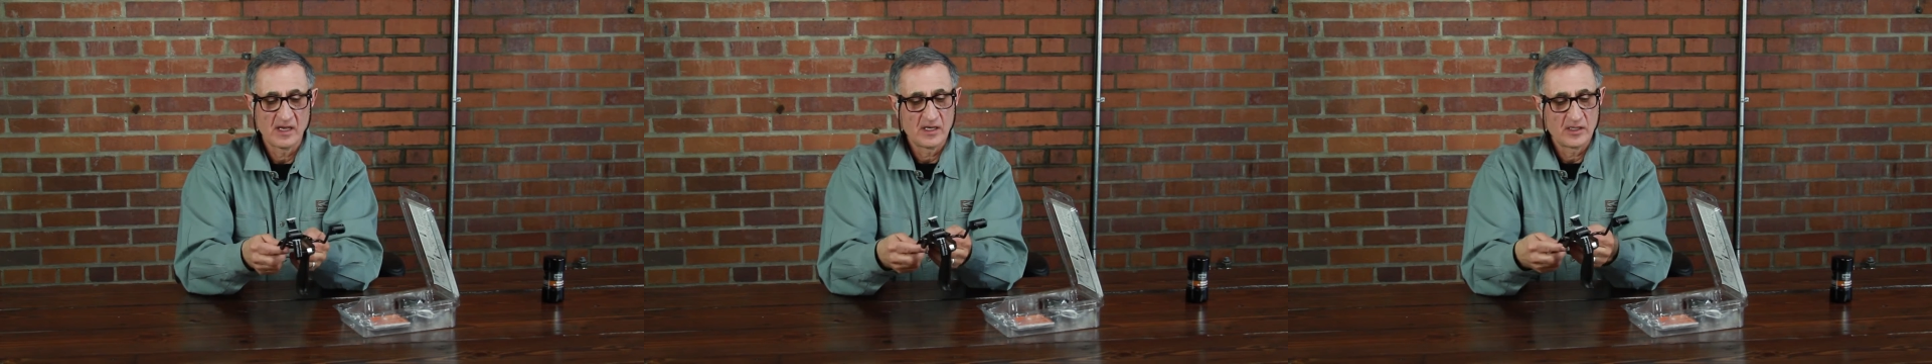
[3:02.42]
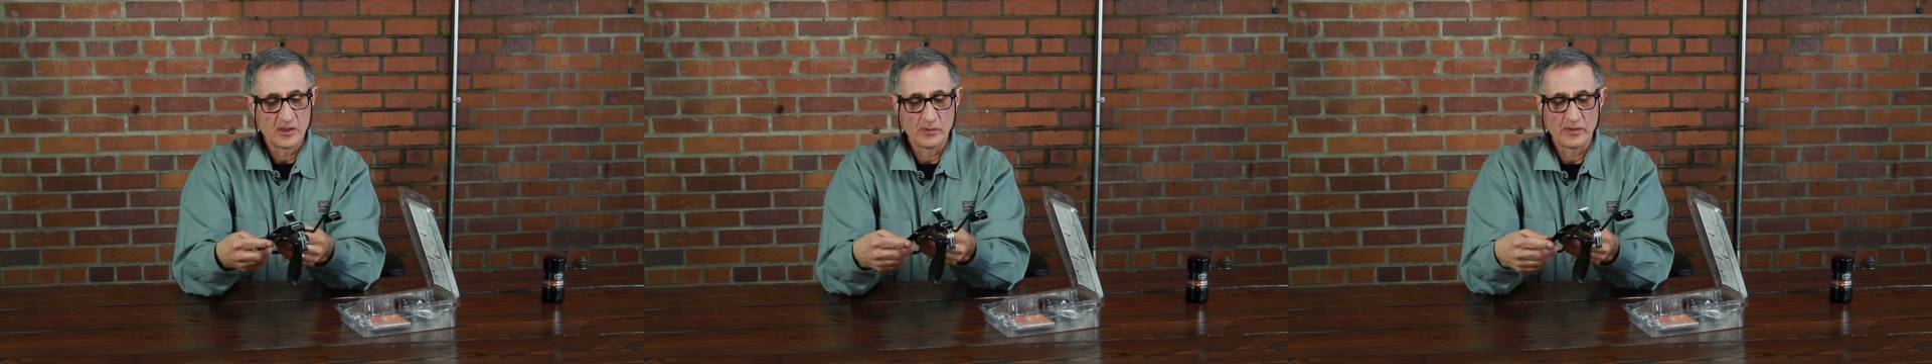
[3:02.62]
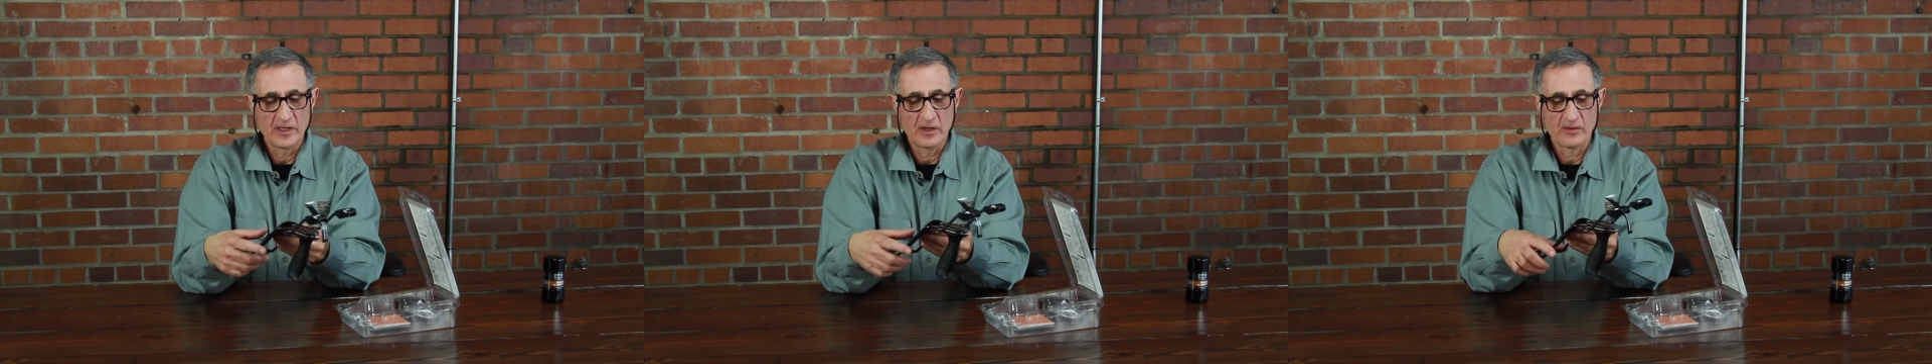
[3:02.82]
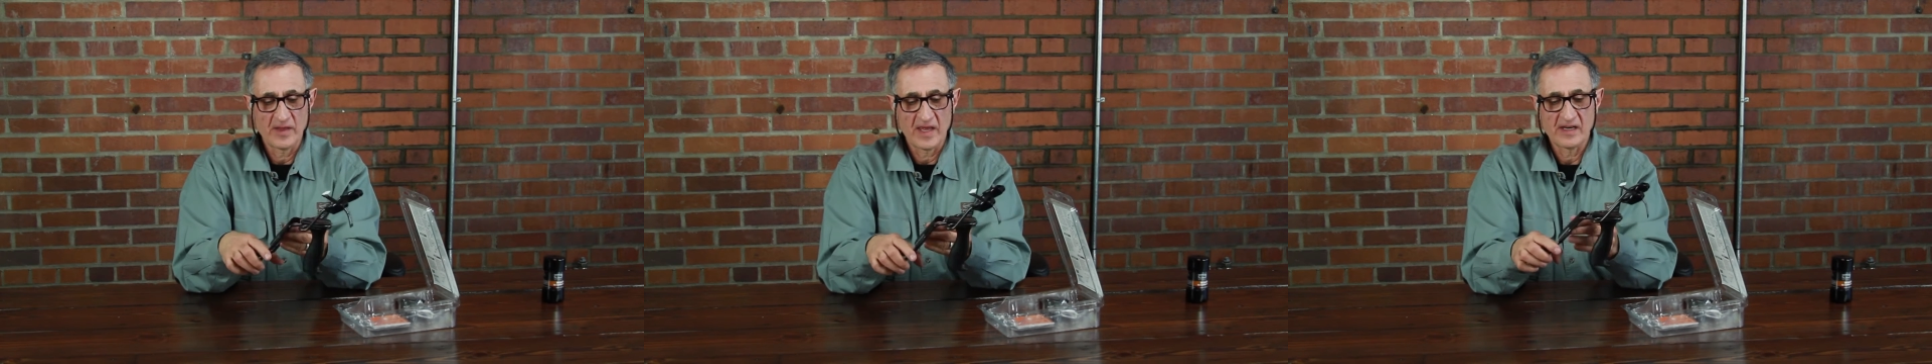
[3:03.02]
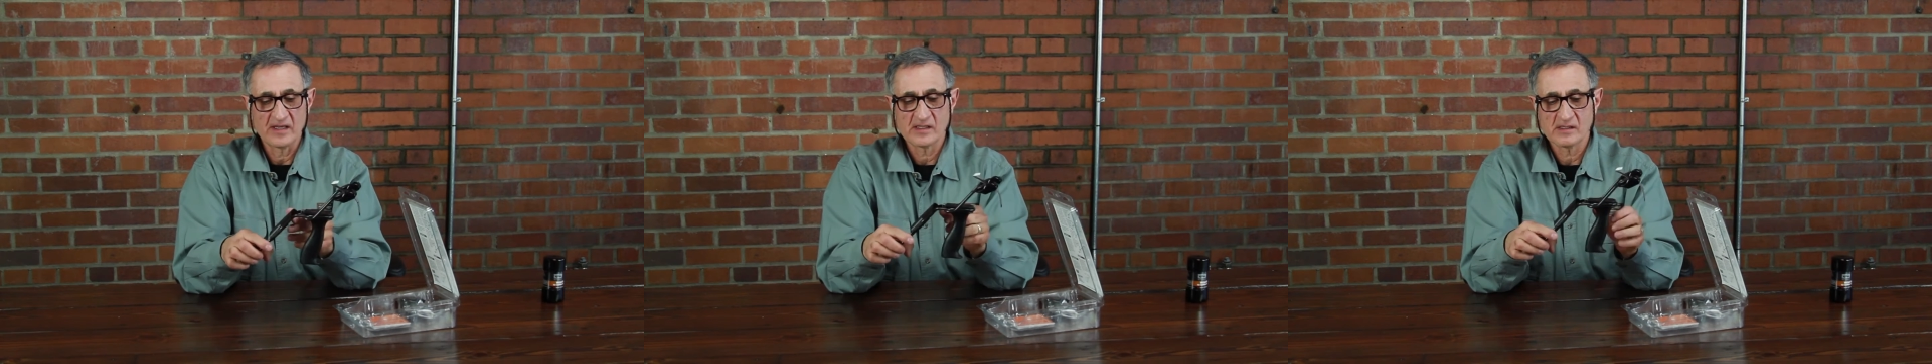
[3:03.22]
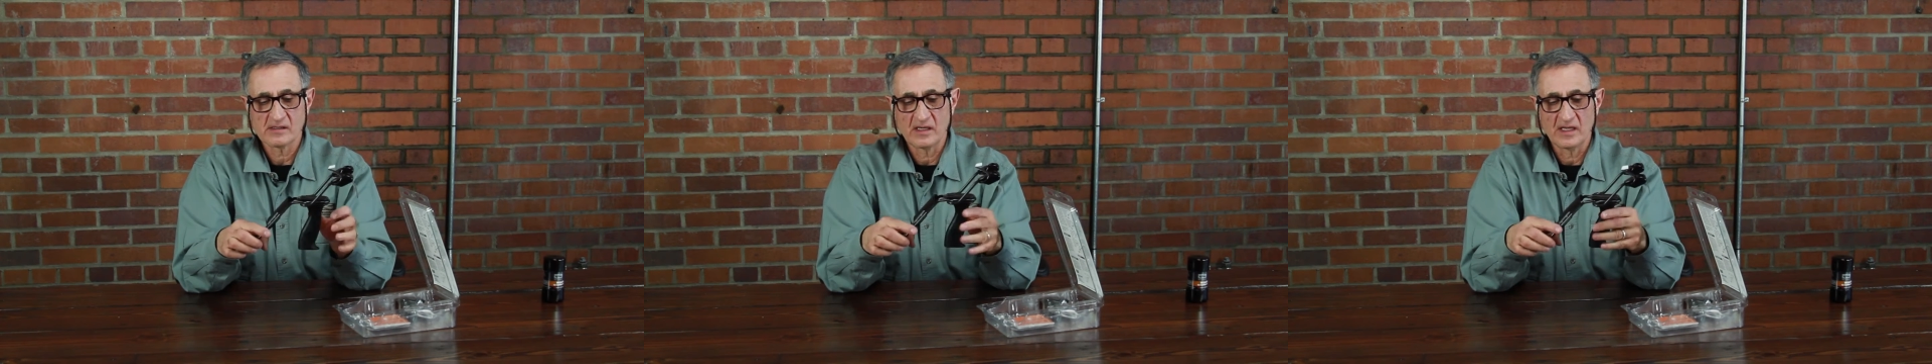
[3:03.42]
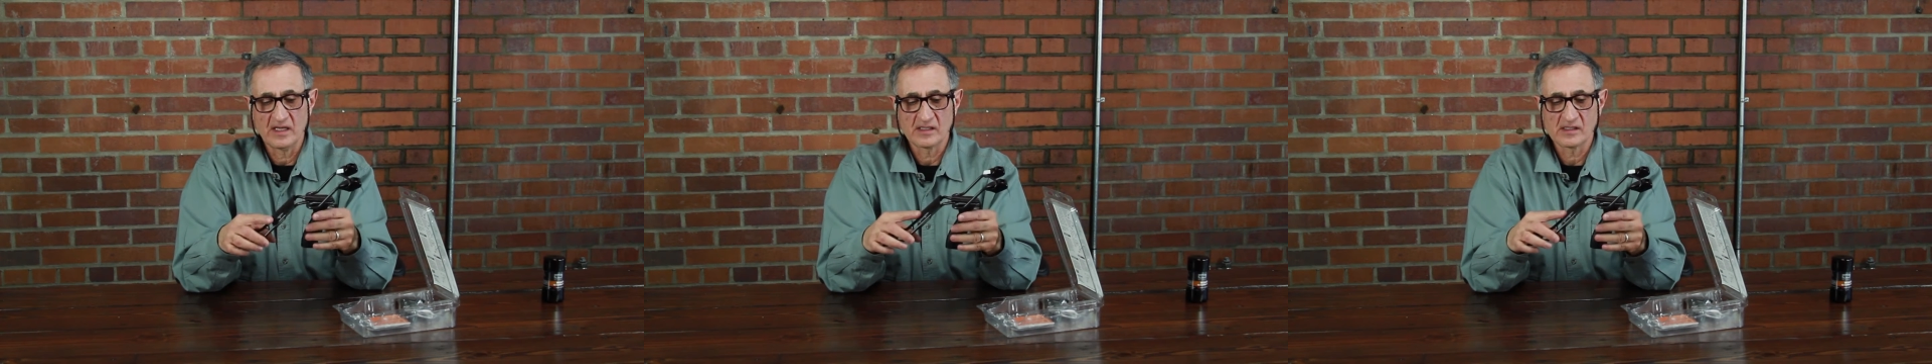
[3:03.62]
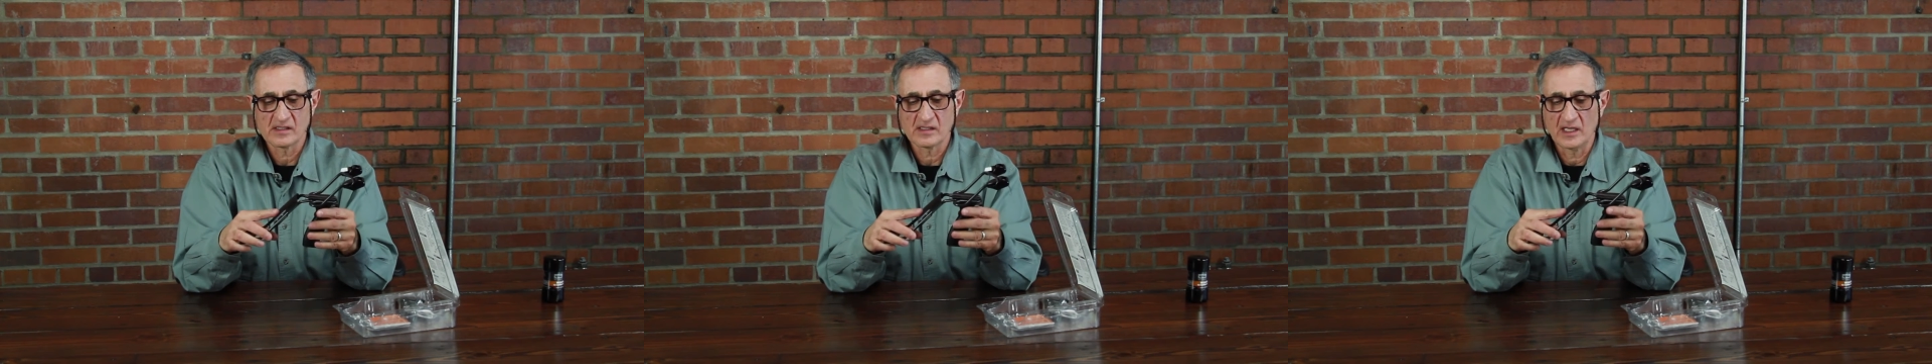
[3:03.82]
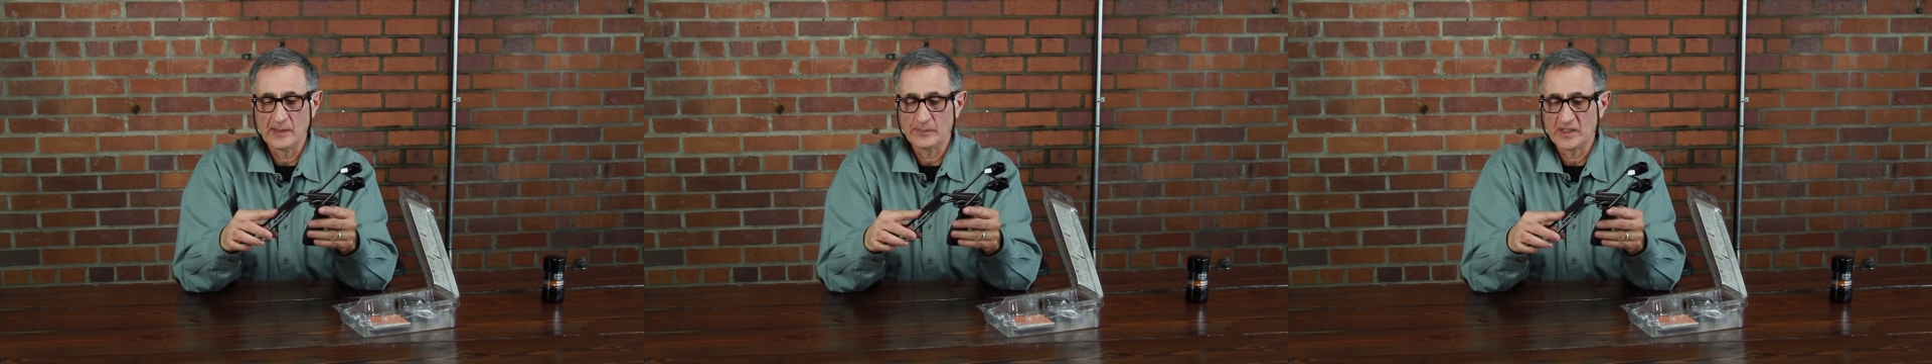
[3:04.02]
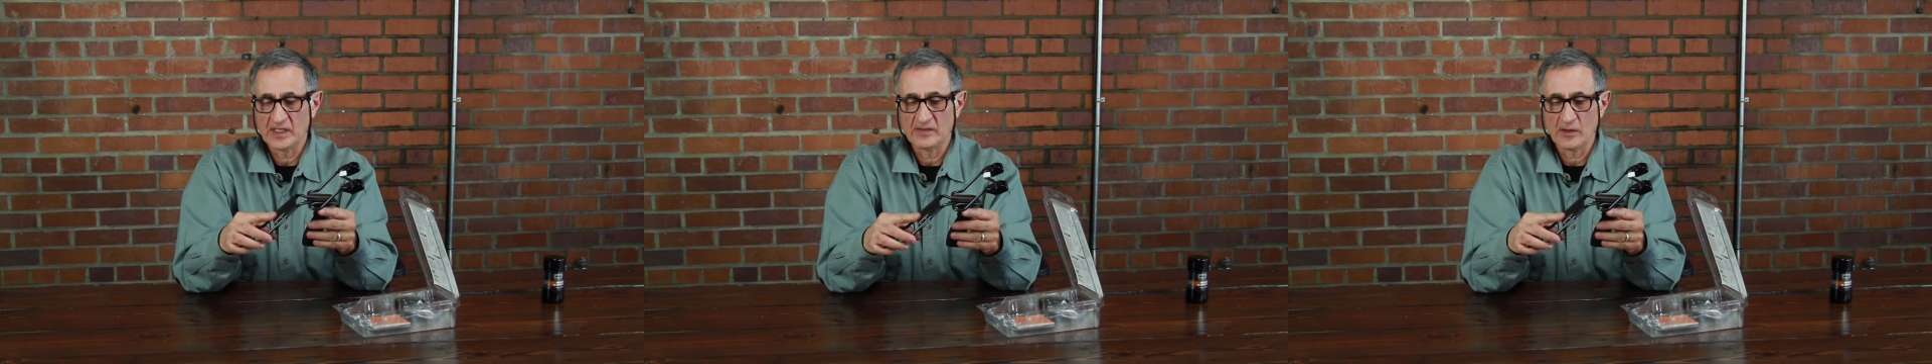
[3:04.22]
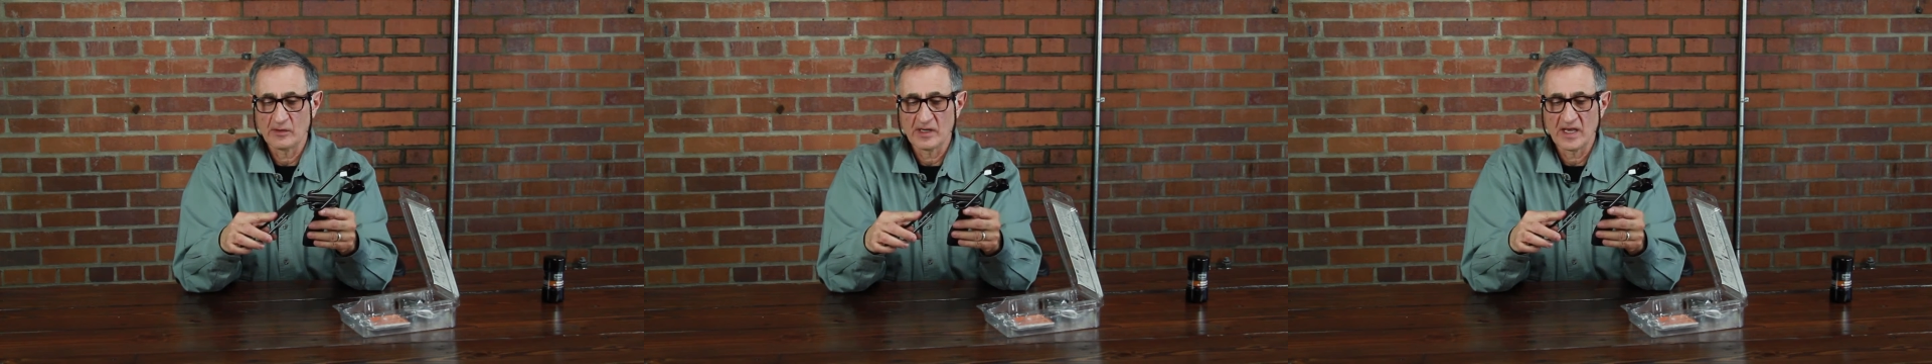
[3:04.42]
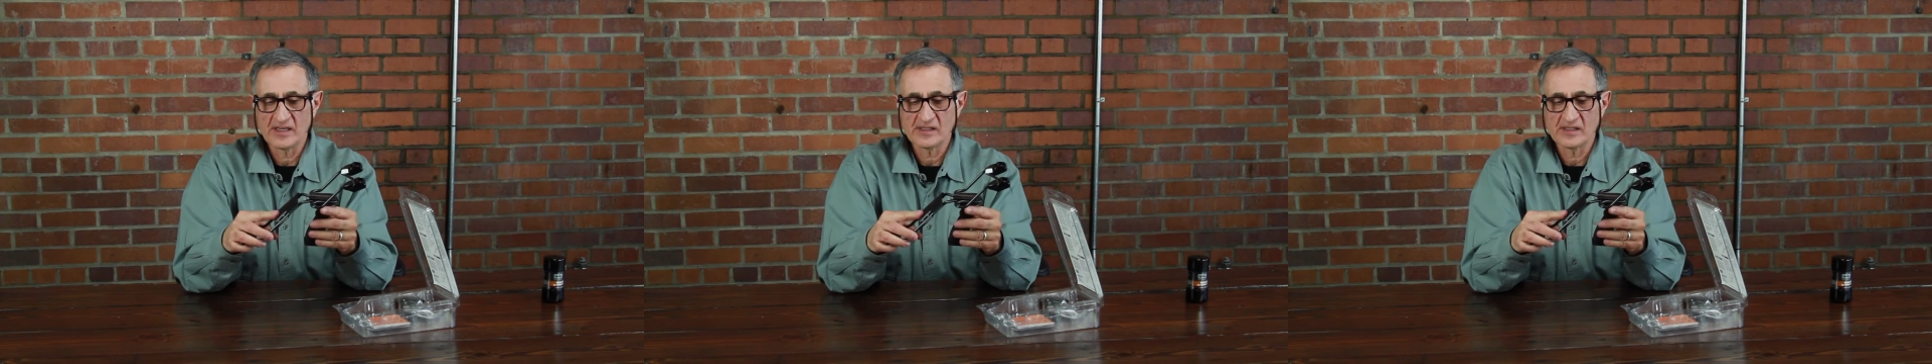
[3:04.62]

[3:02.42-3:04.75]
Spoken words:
You'll hear that it's clipped in there nice